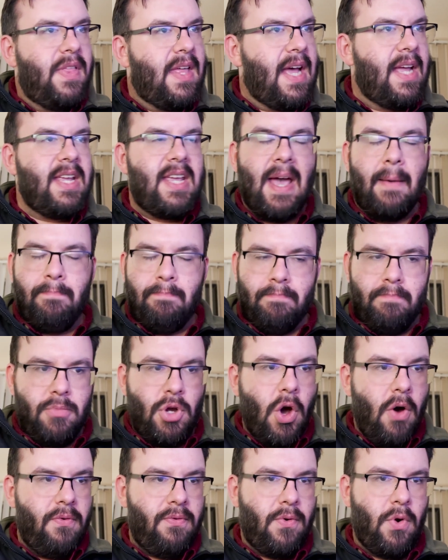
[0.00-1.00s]
yep,
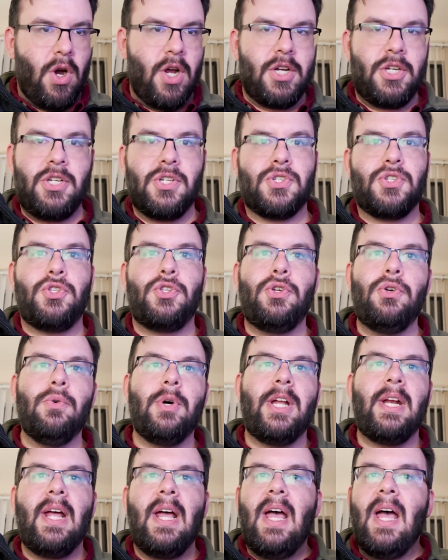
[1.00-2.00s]
go for it. Just do
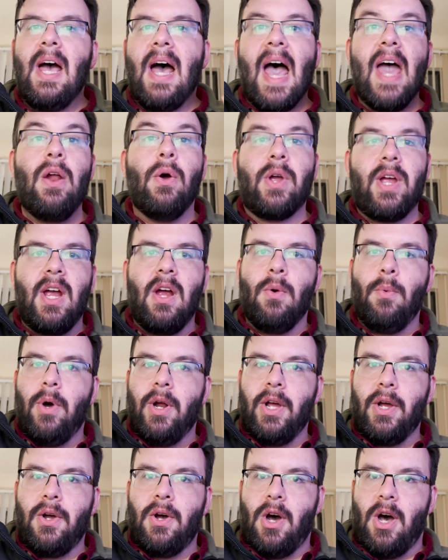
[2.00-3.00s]
it. I don't care
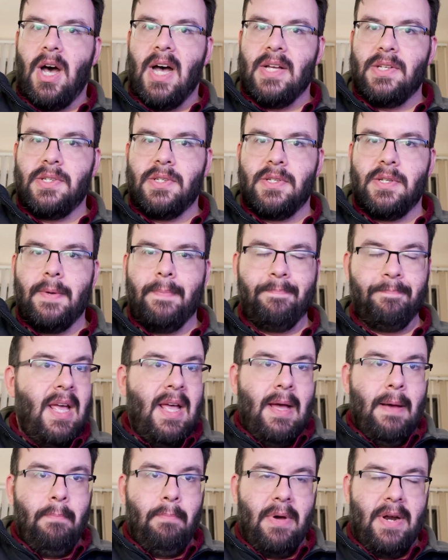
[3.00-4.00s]
what it costs.
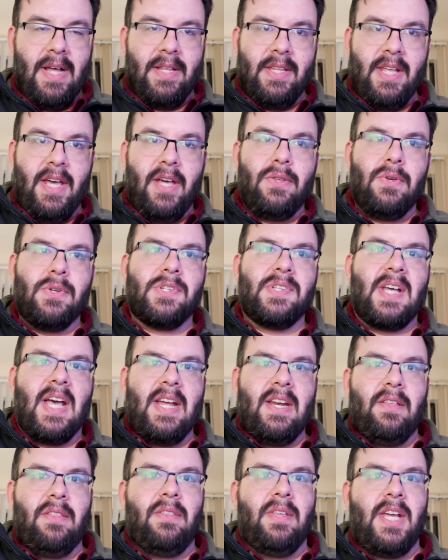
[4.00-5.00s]
But on the other
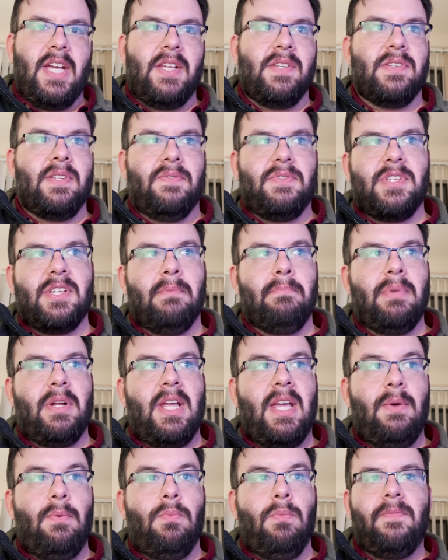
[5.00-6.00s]
side of things, if
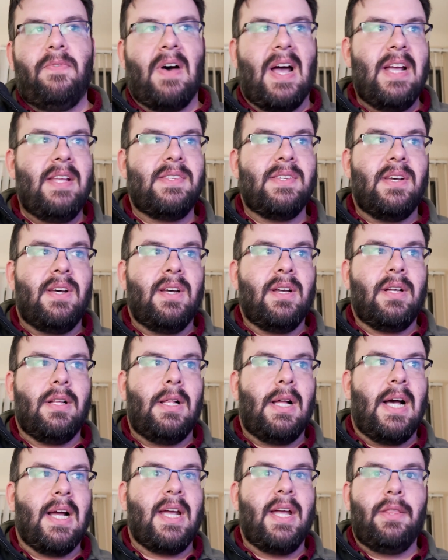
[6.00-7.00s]
somebody finds a
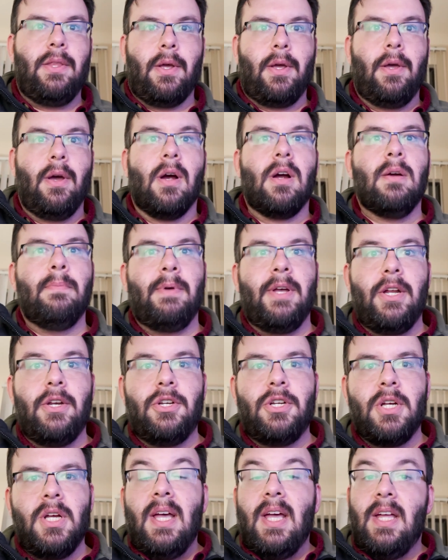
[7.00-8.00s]
clock in the
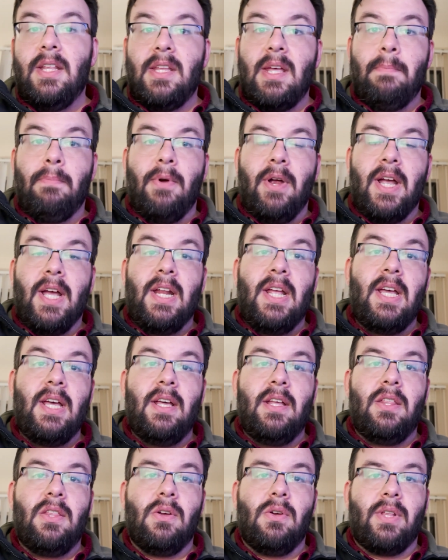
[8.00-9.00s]
garbage and they bring it
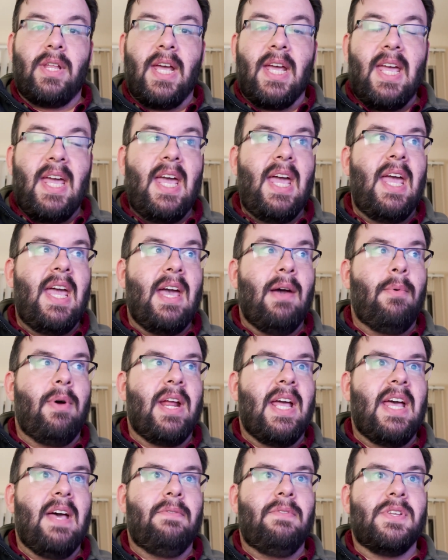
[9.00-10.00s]
in, they're like, hey, I want
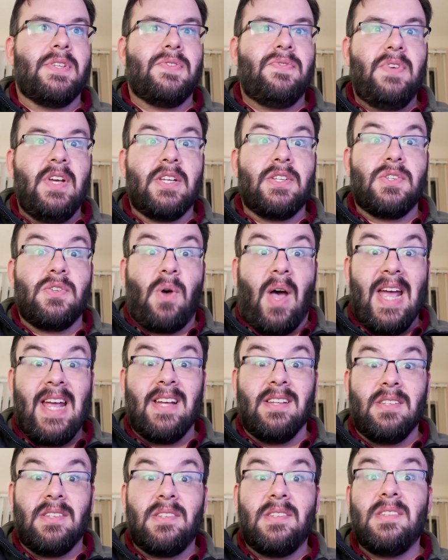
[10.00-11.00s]
to have this fixed so I
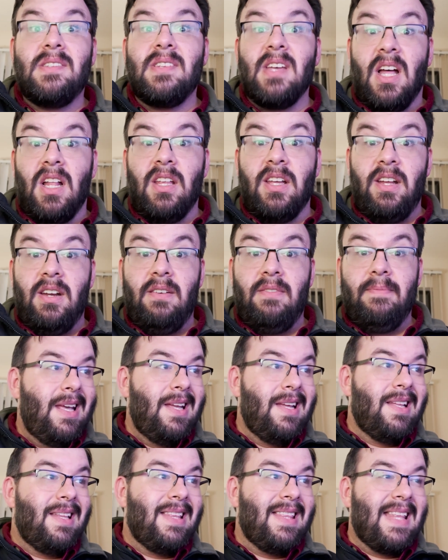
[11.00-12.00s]
can sell it.
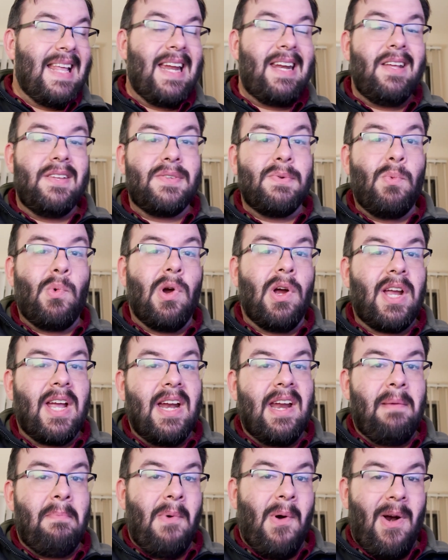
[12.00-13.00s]
That doesn't work
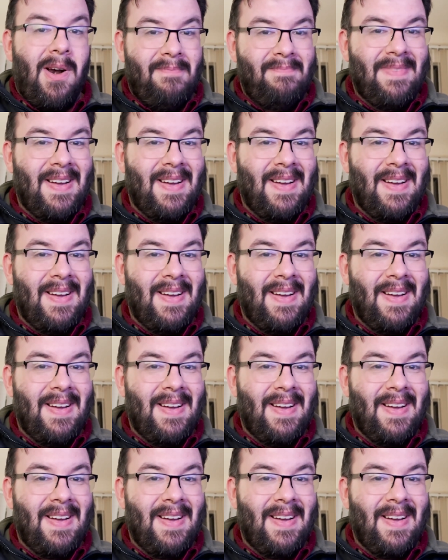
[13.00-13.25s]
anymore.